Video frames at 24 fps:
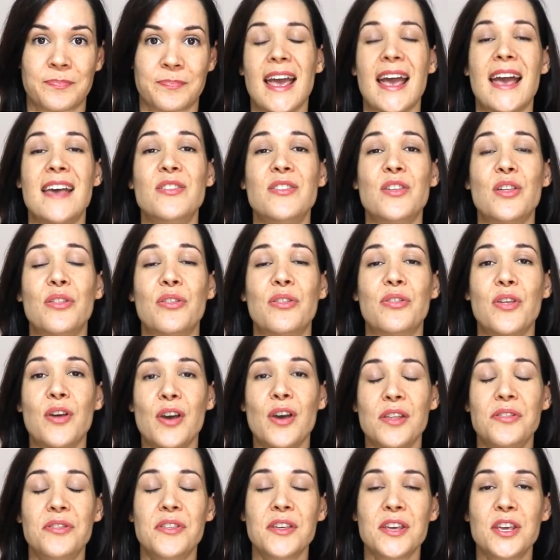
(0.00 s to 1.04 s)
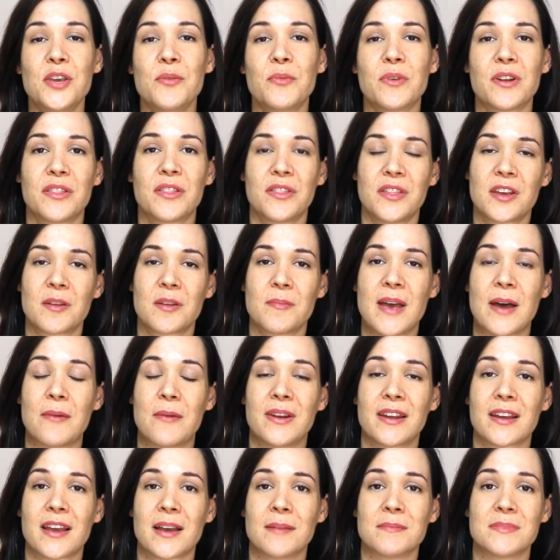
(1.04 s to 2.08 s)
And the third thing you want to think about when
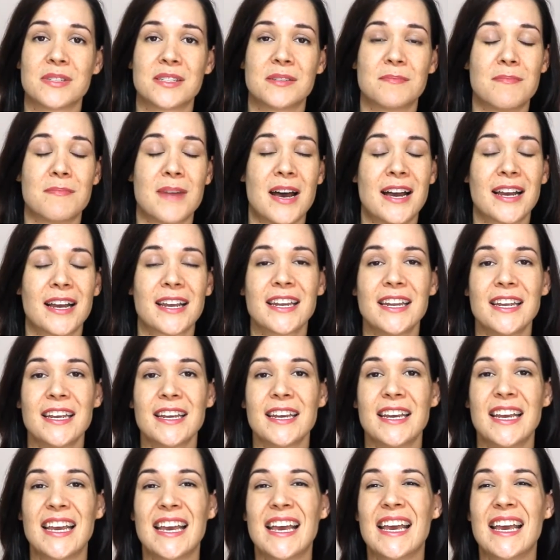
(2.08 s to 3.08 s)
it comes to marketing